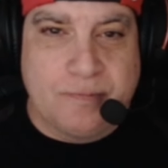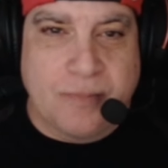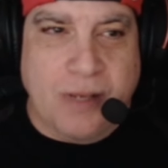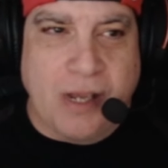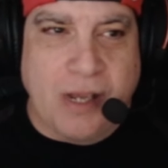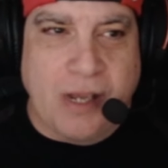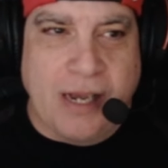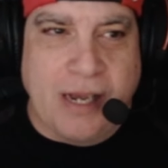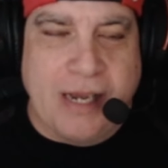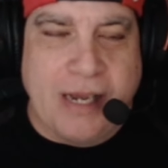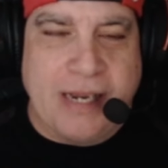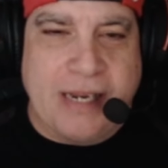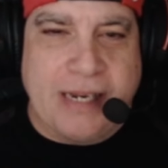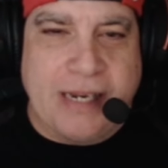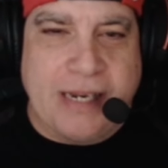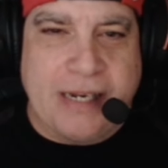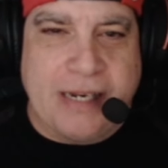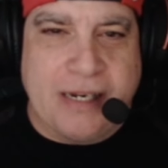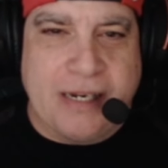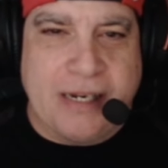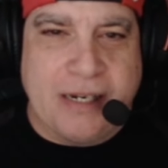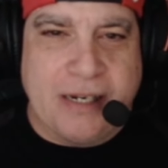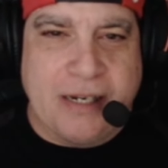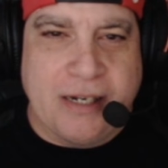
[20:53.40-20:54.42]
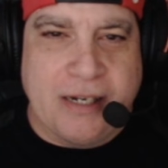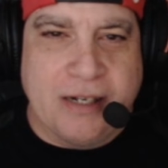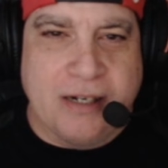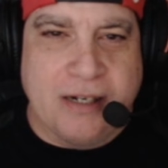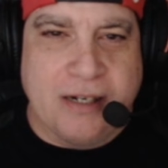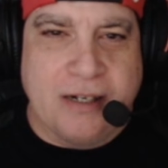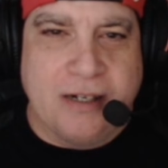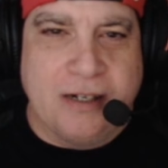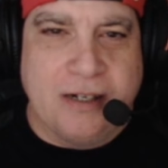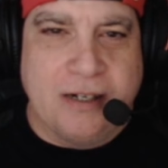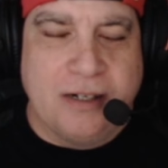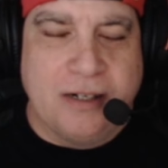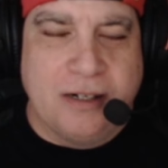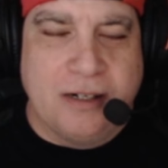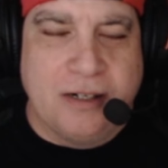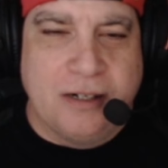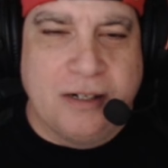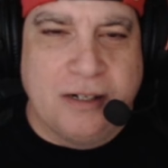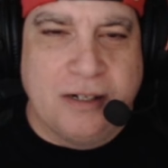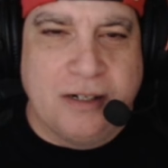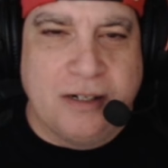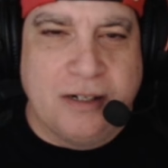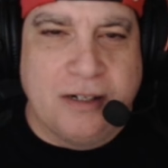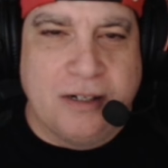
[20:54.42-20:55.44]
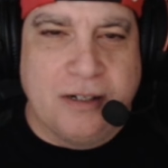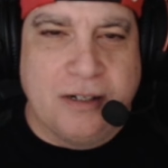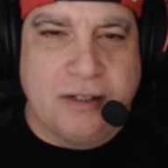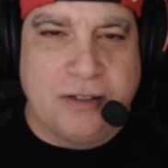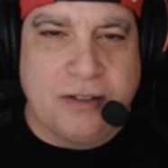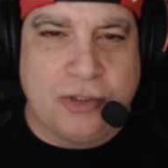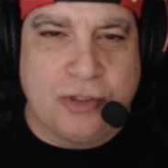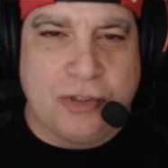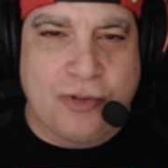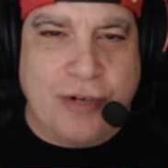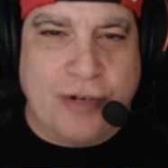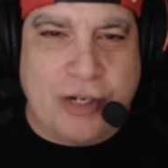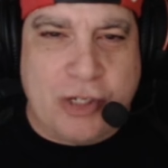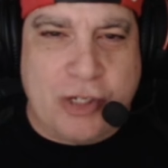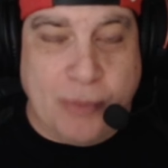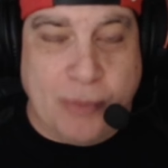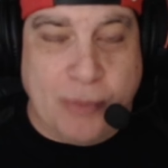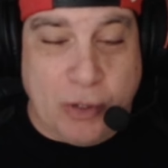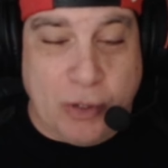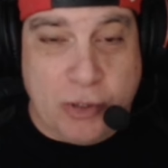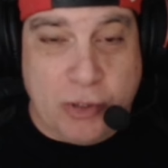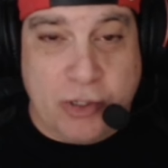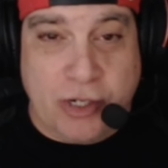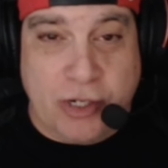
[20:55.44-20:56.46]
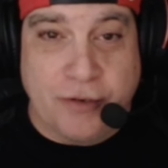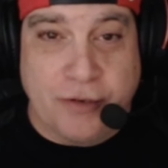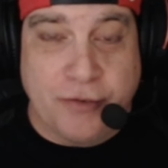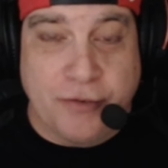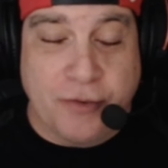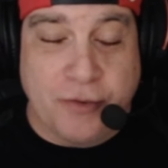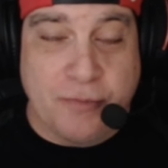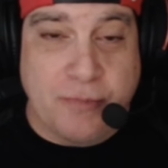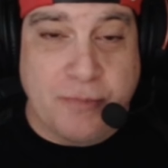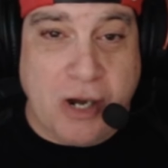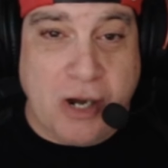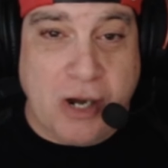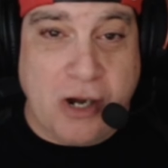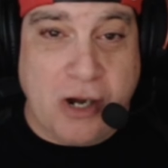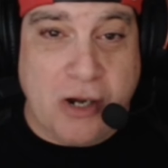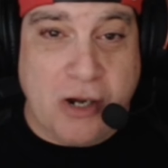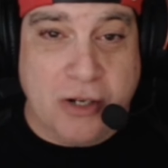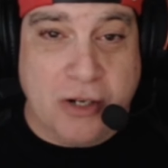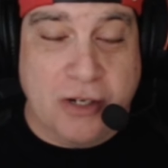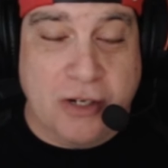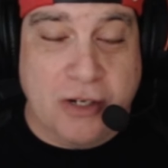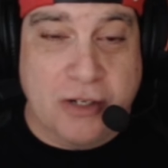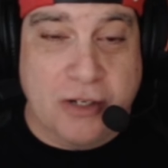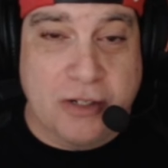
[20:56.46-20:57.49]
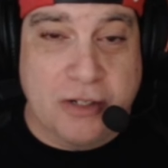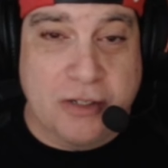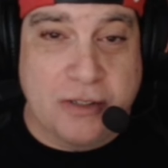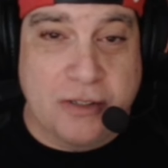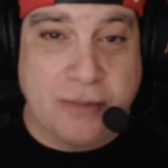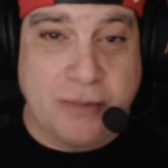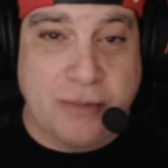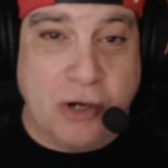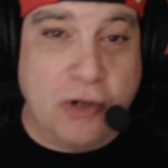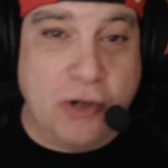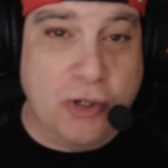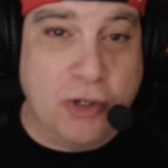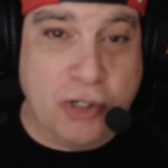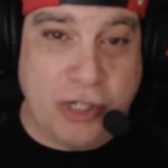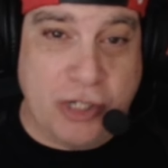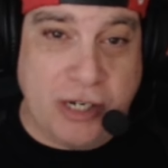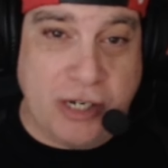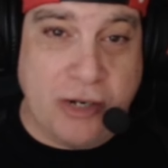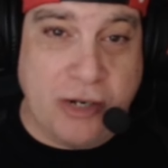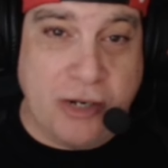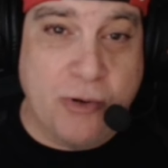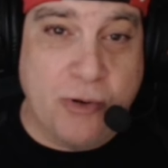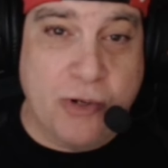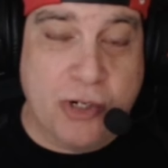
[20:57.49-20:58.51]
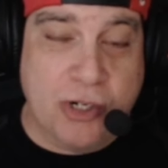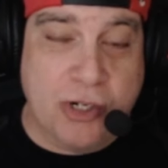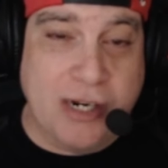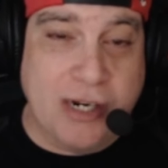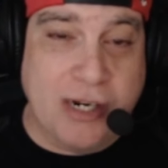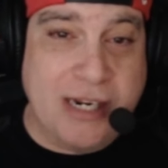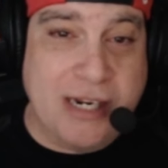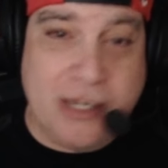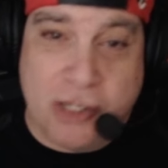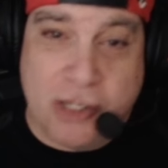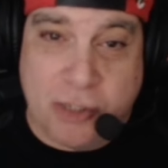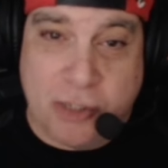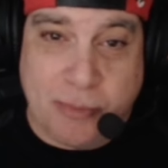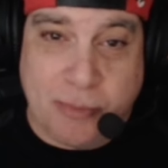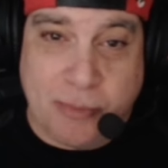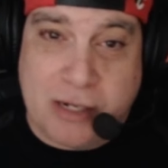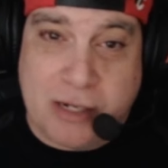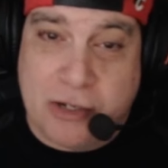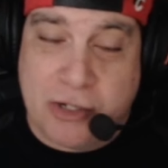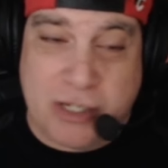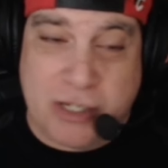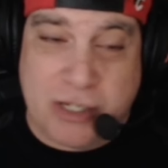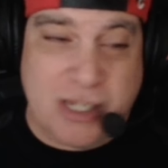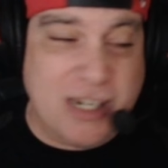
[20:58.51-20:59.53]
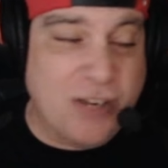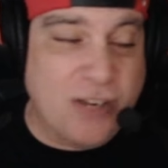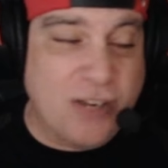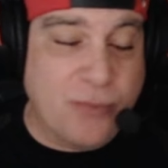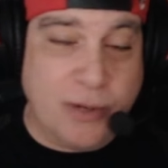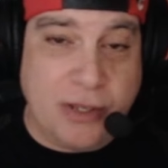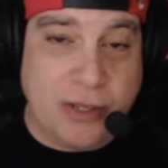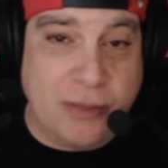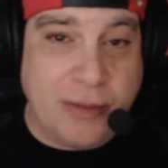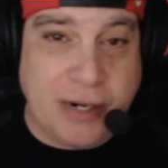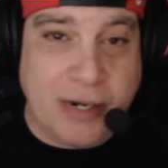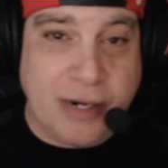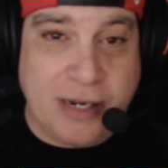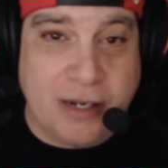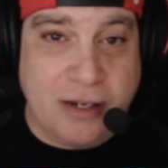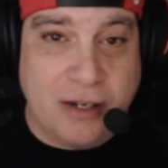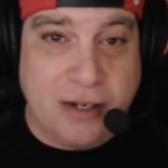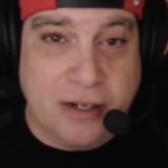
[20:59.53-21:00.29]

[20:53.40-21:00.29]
a transponder from Mark Goodyear, who just lent it to me because I didn't have one in the Mini.